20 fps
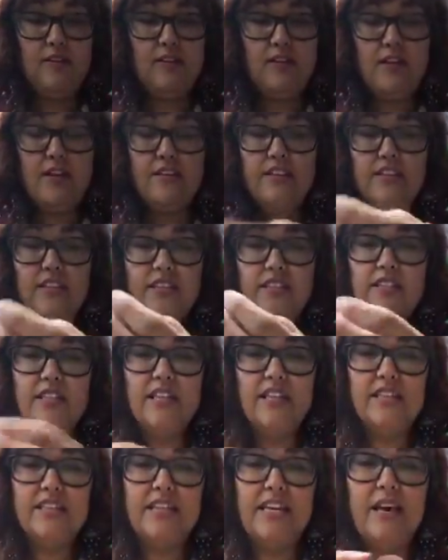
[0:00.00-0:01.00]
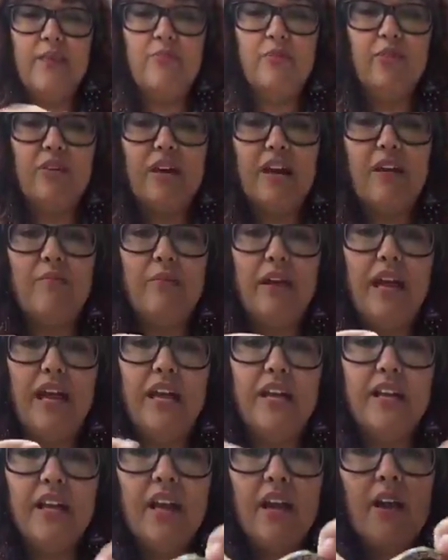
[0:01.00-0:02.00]
And this is the example that I
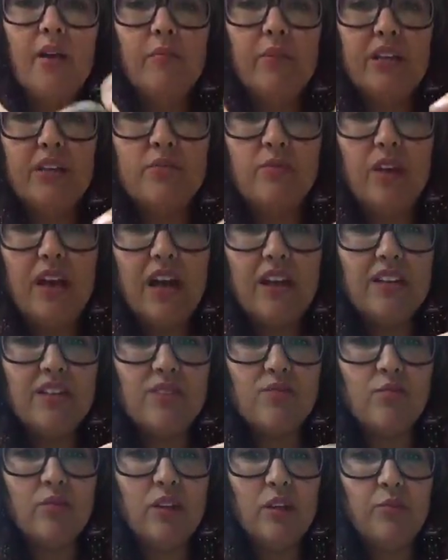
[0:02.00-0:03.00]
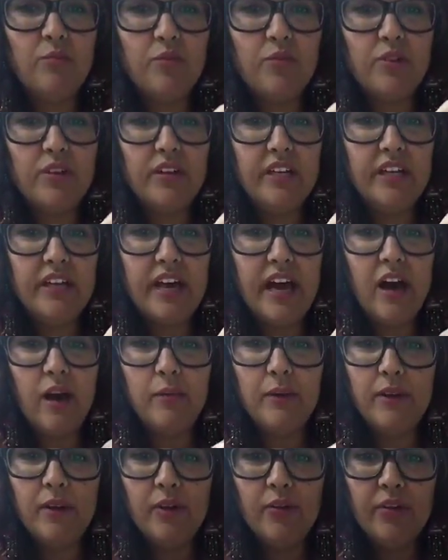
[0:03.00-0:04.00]
made because we had this really pretty
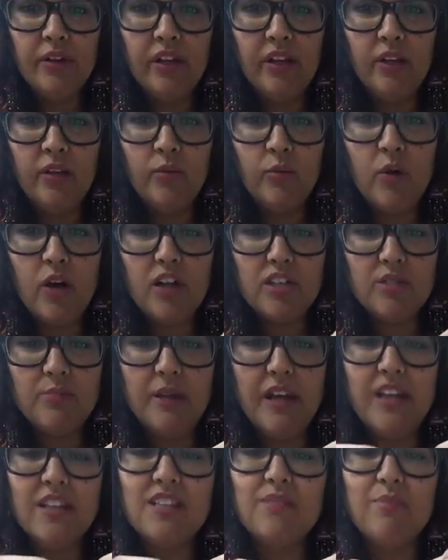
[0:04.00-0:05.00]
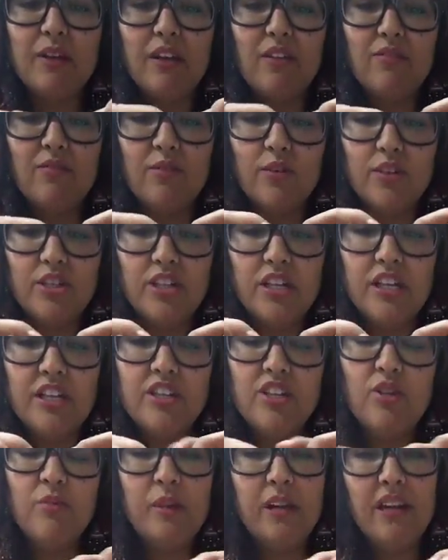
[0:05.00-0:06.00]
abalone watch bands, but unfortunately
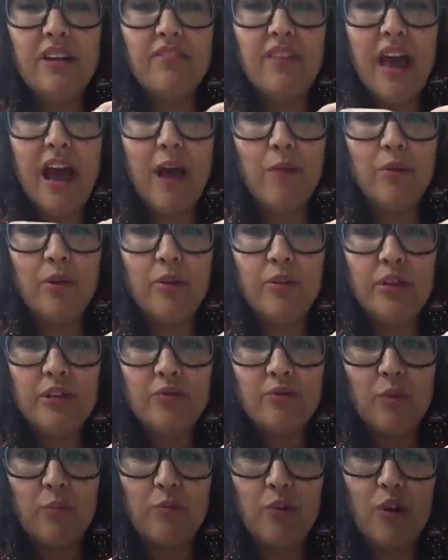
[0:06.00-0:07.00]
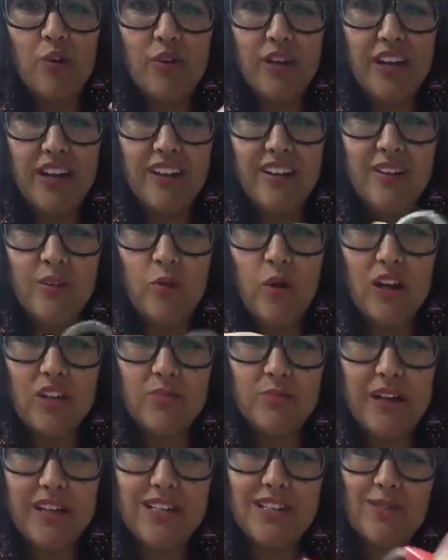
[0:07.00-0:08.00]
too many of the abalones were broken in the
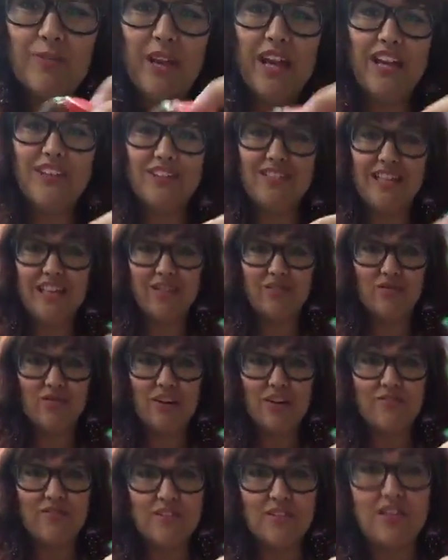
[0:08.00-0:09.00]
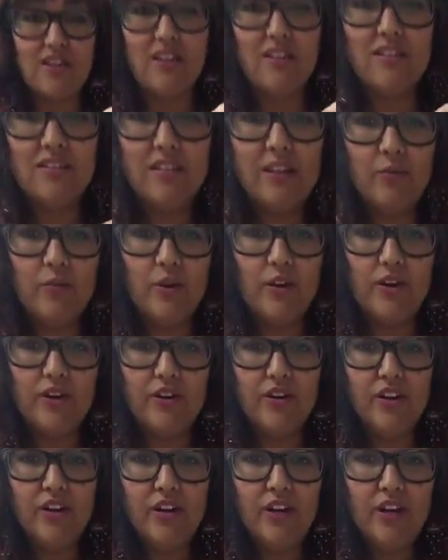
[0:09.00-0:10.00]
watch bands, so we had to take those off the stock because they weren't
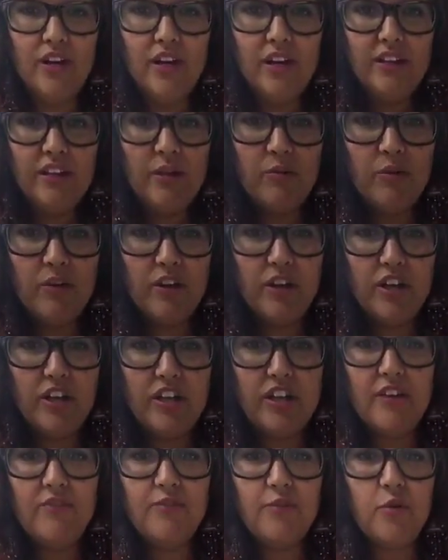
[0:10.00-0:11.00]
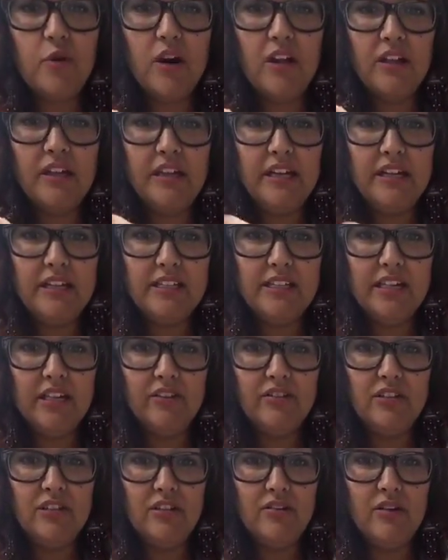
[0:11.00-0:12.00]
good enough quality to
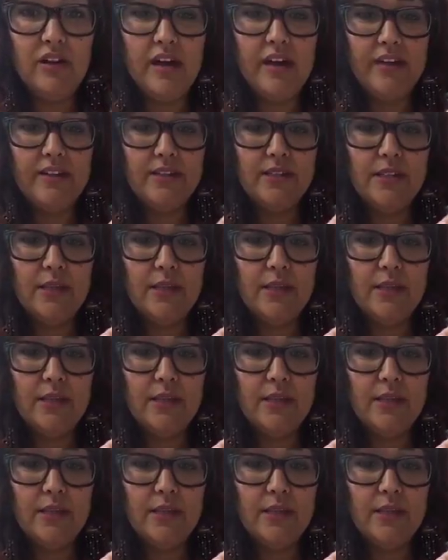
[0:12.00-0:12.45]
sell to you guys.